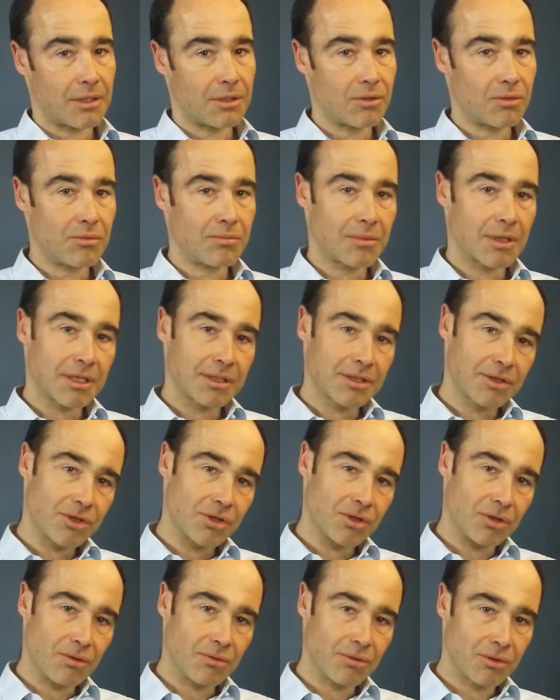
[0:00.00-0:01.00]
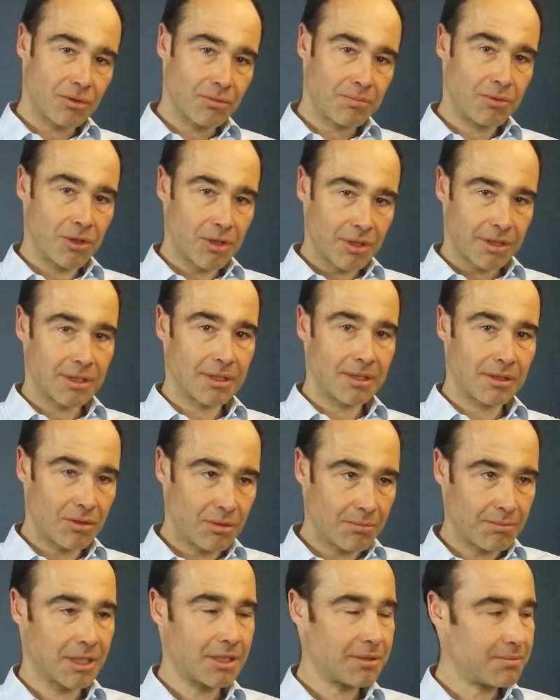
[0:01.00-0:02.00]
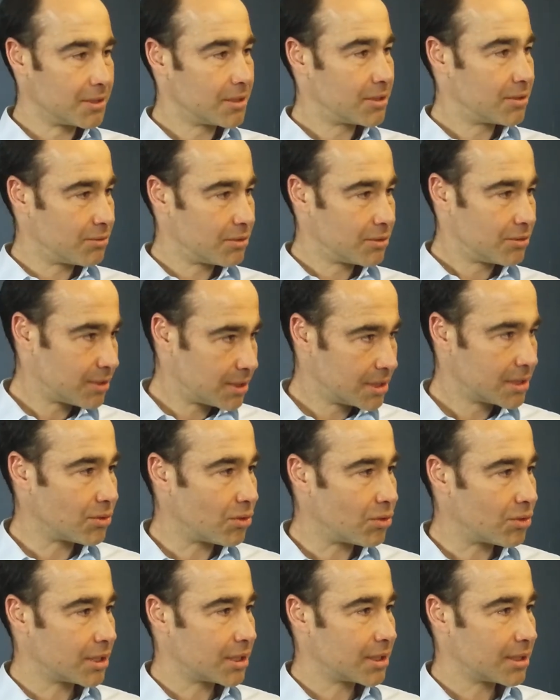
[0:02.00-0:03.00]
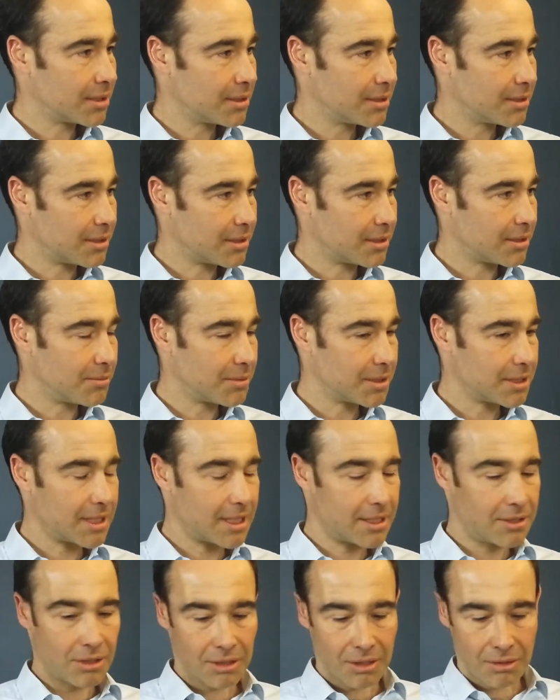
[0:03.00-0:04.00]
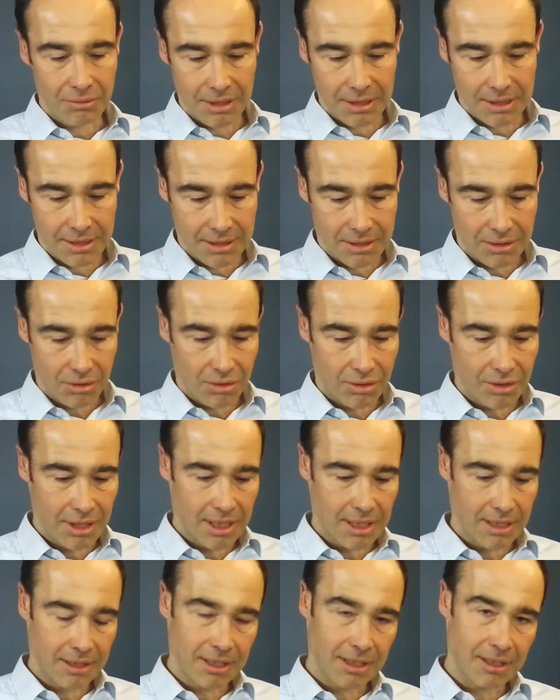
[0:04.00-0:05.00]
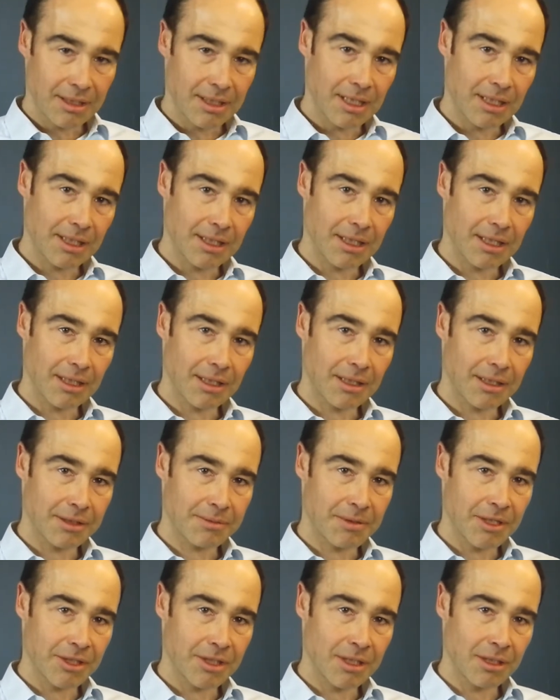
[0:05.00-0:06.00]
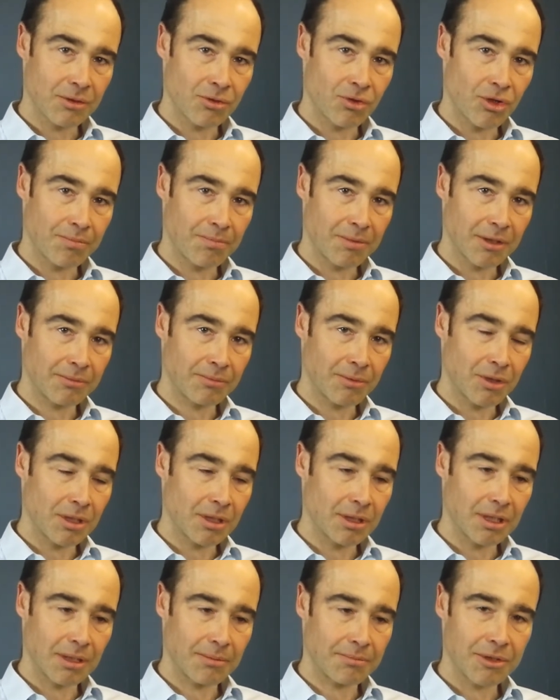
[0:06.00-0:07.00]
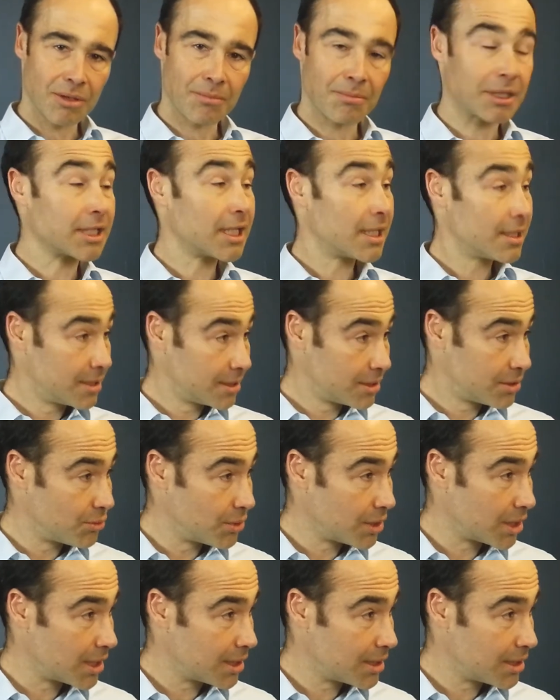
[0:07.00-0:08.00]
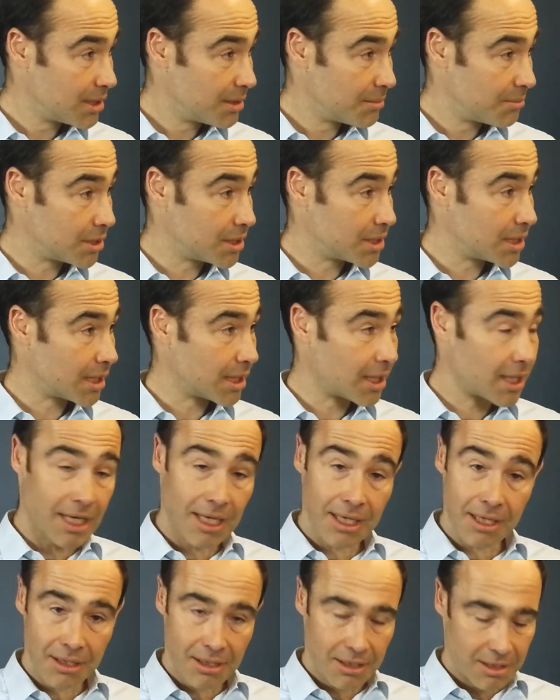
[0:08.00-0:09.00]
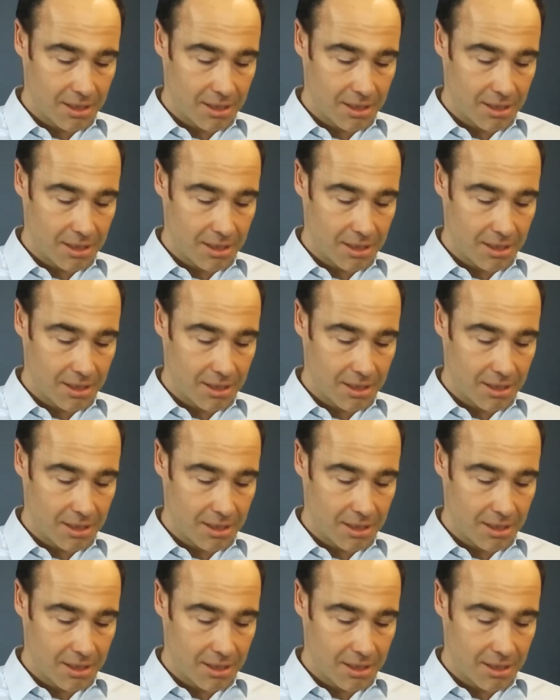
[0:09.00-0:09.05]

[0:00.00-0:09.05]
you must show your personal commitment to a story. You must say not only the story and then telling, especially in the corporate world, somebody else is doing it, but saying, hey,